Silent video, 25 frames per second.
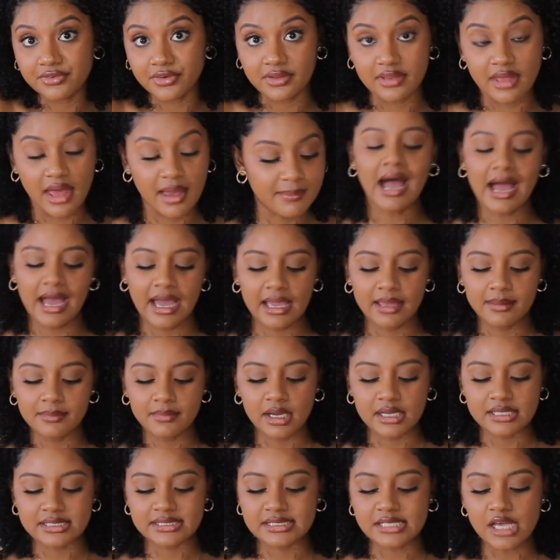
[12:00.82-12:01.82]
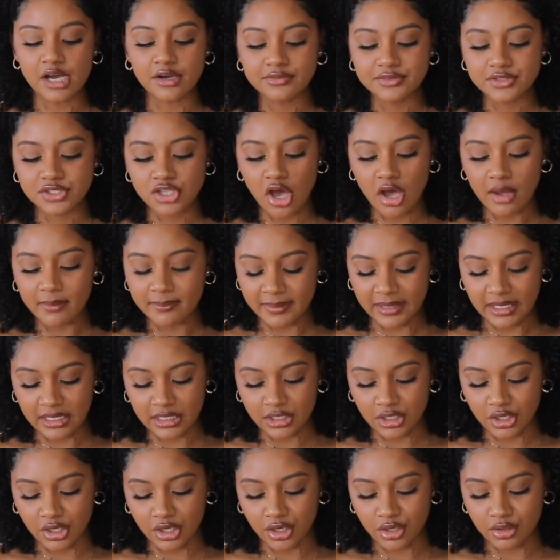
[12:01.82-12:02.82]
for them. I'm a self-taught
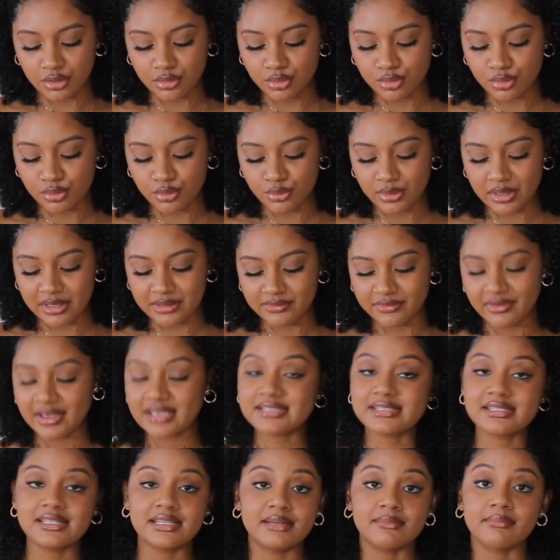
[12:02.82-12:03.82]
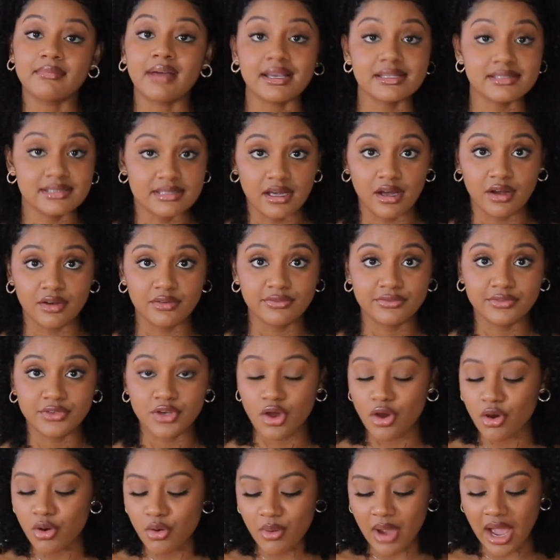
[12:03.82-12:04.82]
baker who invested in myself.
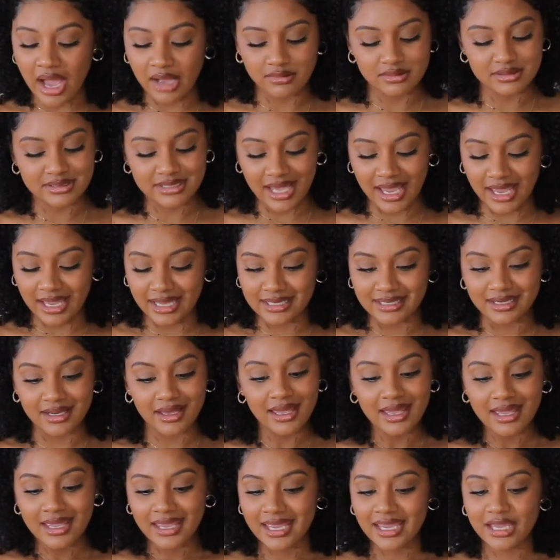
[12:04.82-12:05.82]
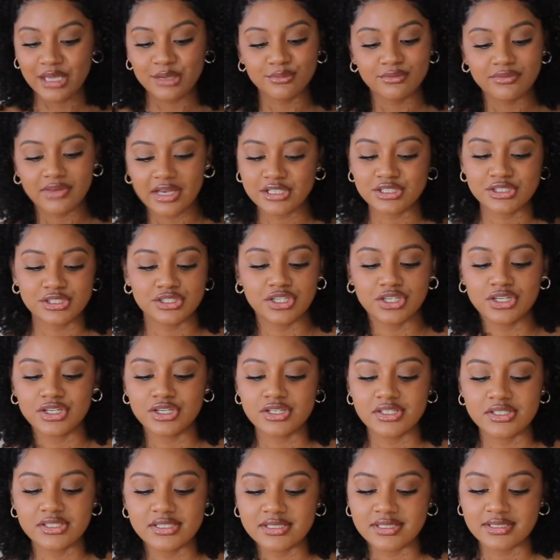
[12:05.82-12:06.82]
No outside
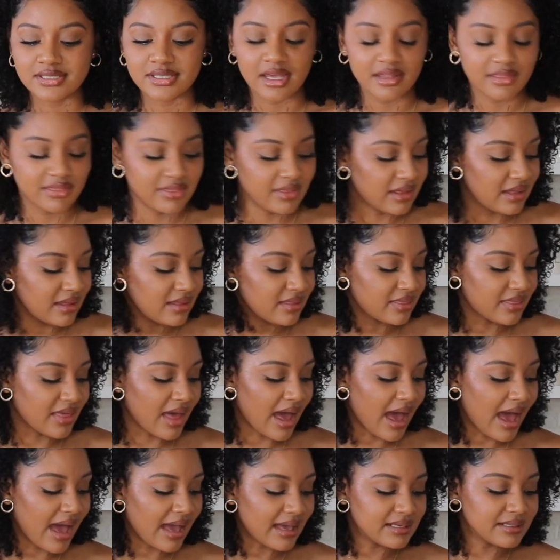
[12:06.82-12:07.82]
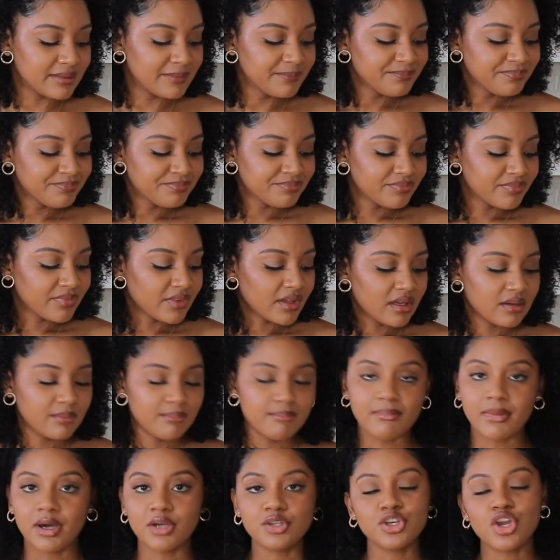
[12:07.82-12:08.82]
investors, nothing that,
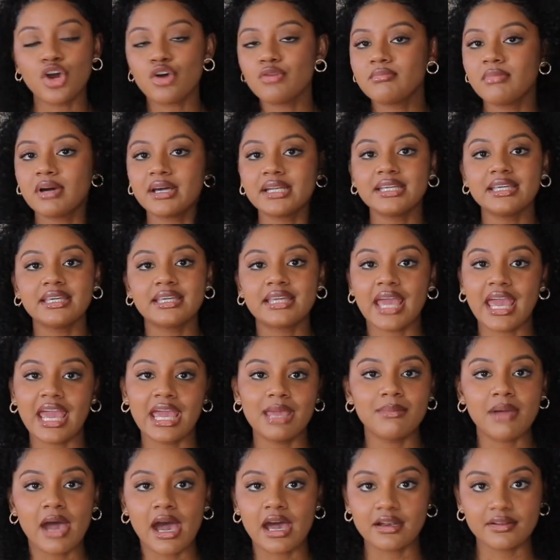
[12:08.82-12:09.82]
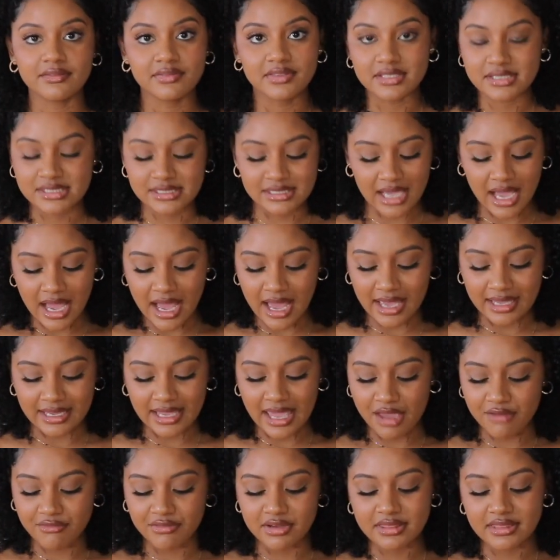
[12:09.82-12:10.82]
no money came out of the sky.
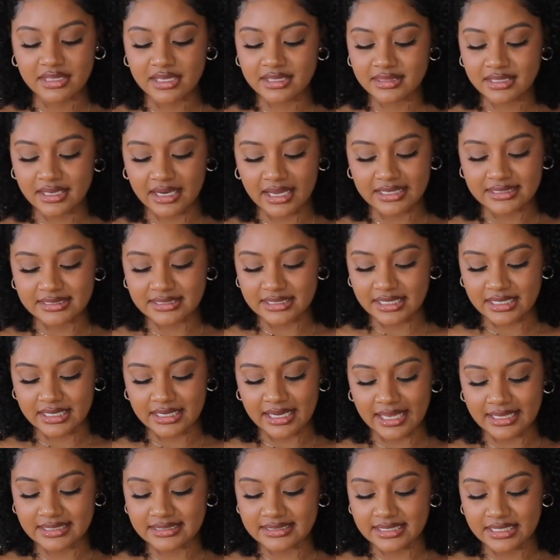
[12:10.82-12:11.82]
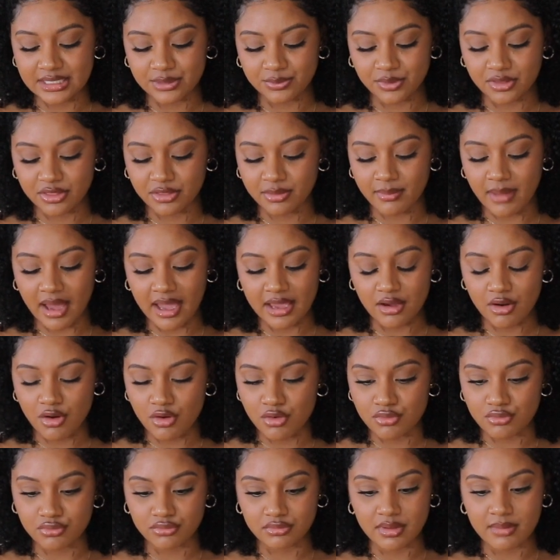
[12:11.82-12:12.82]
Everything that I did with my
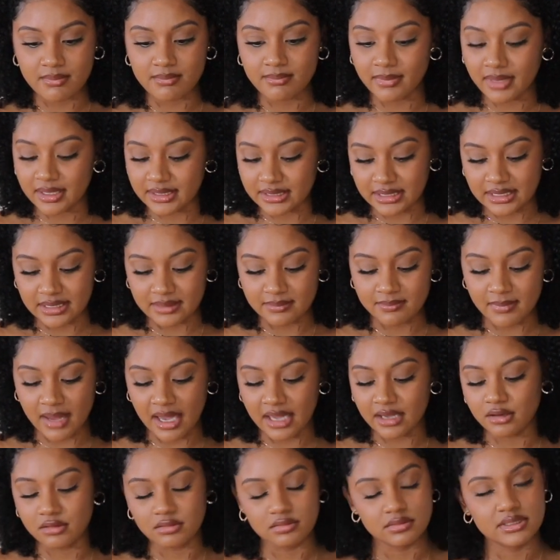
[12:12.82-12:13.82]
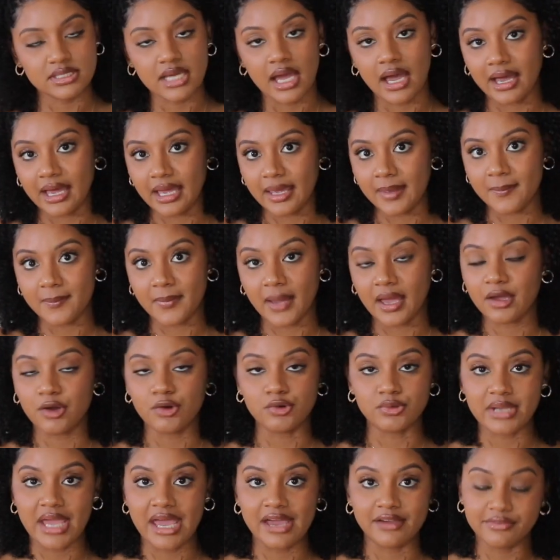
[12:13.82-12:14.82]
own money, my own time, my
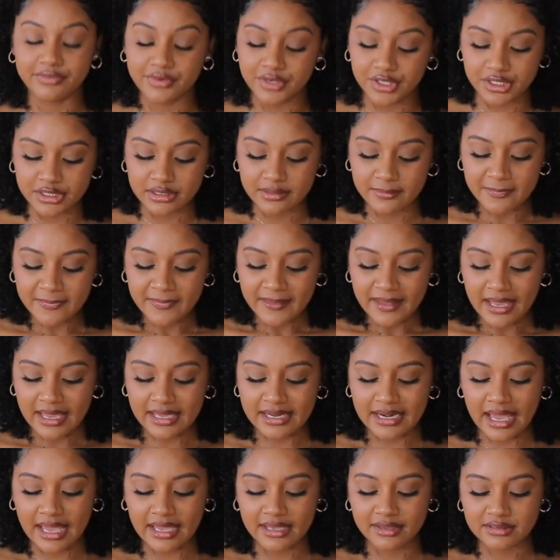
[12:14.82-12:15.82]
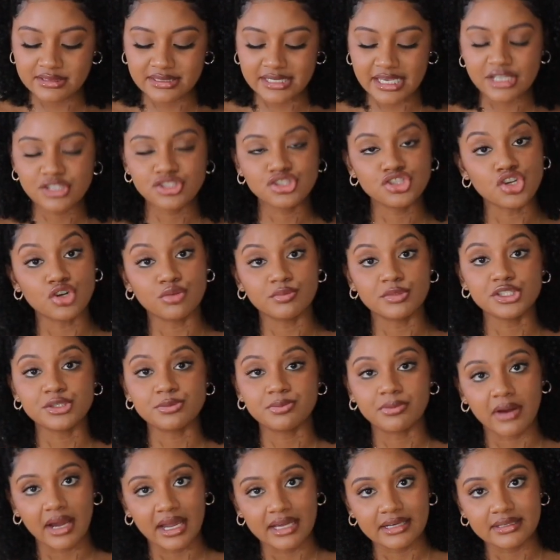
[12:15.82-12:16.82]
own effort. And I take so much
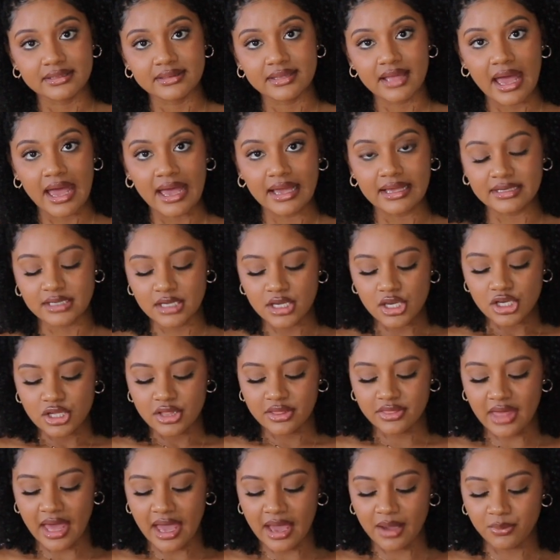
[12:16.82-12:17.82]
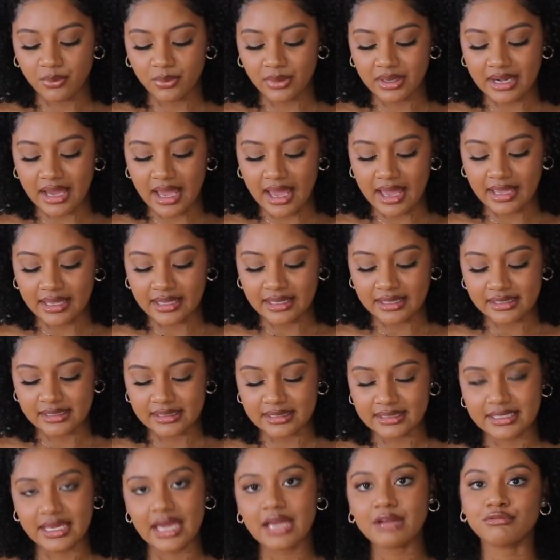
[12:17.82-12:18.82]
pride in that, that when I
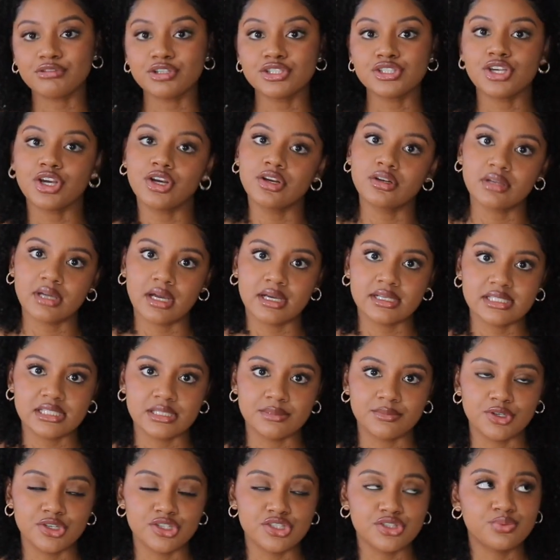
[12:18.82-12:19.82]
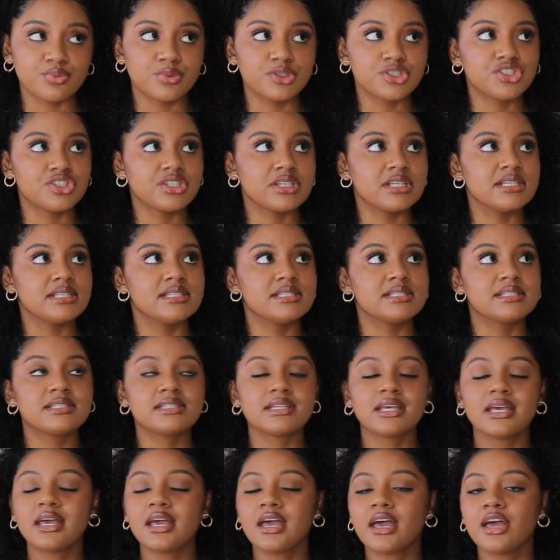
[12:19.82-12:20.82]
get return customers, which is
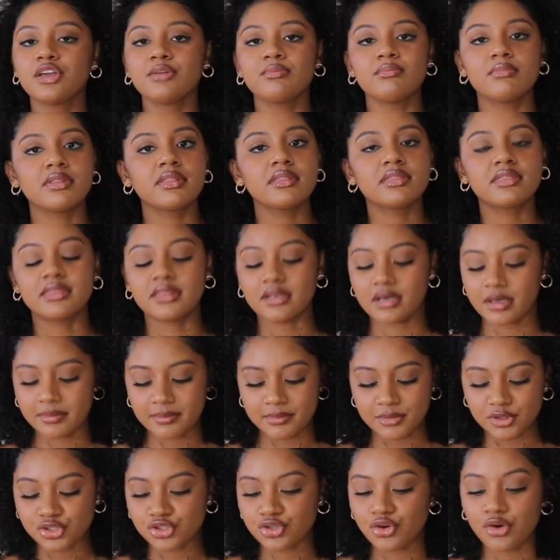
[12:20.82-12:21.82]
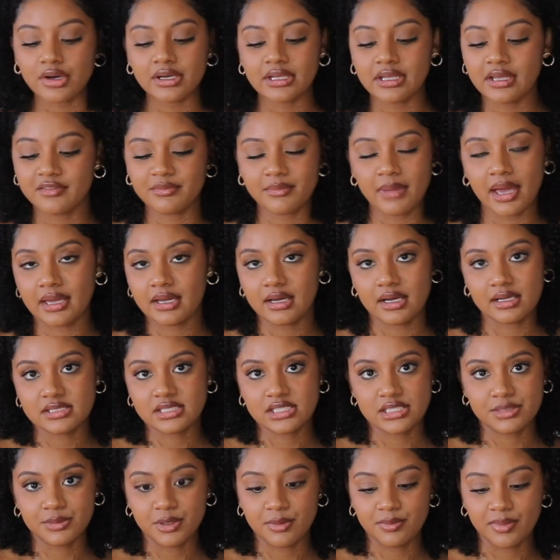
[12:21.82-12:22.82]
the majority of my
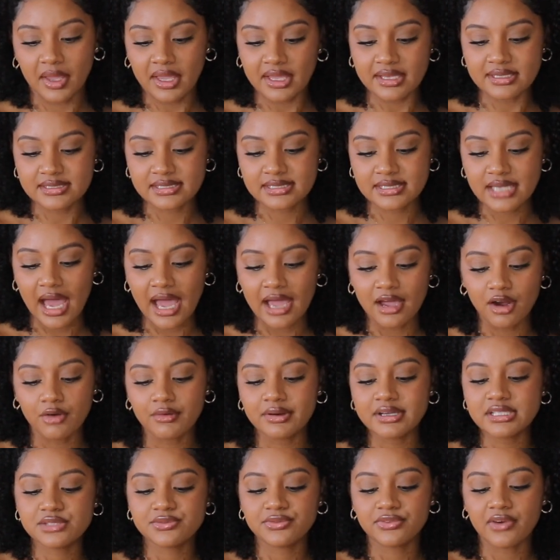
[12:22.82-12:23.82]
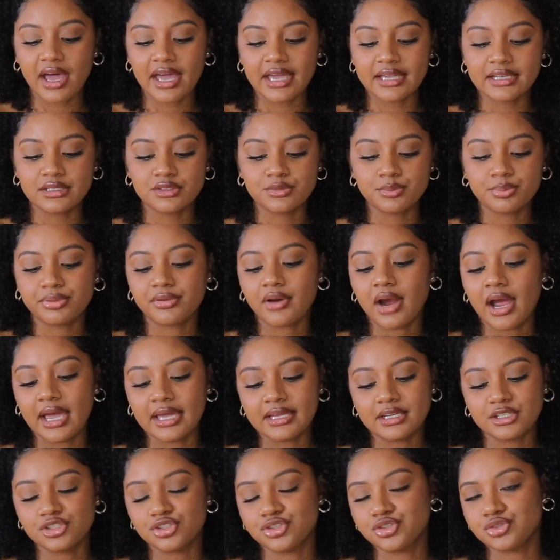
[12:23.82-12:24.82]
customer base, I always find
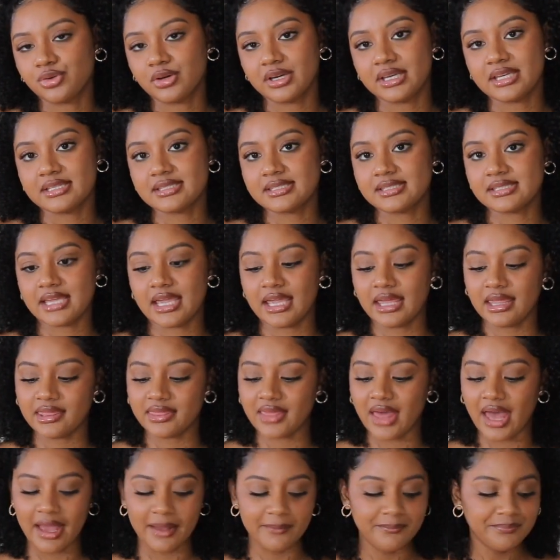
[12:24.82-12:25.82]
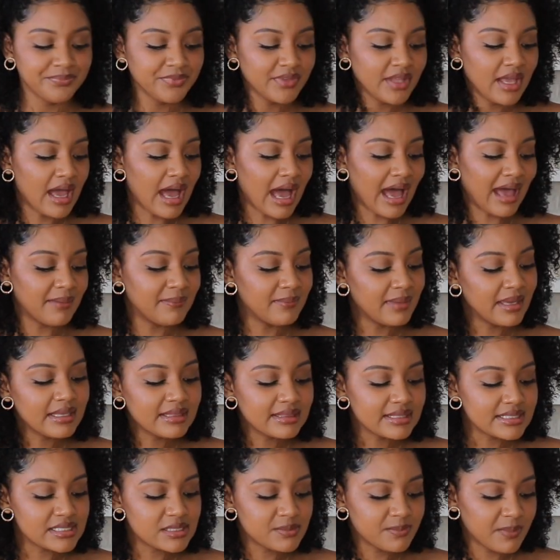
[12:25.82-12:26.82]
pride and joy in saying that I
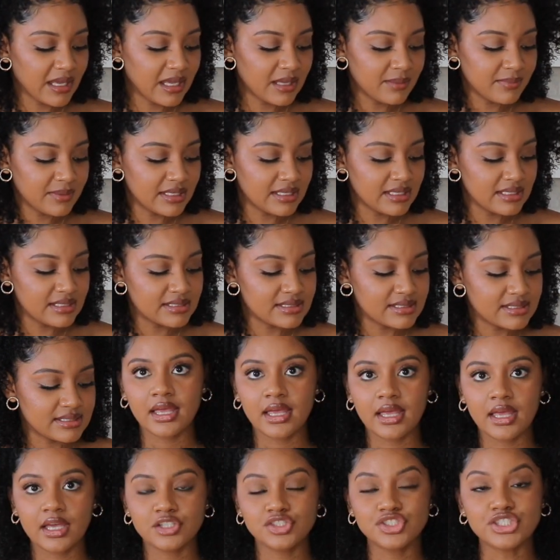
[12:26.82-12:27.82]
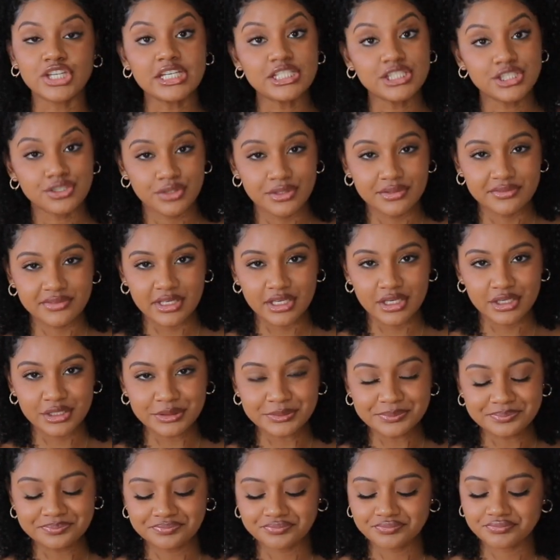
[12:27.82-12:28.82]
made this baby's gender
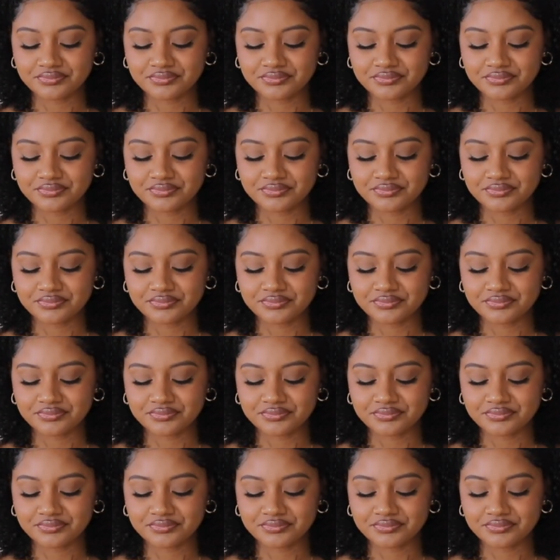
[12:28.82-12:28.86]
reveal.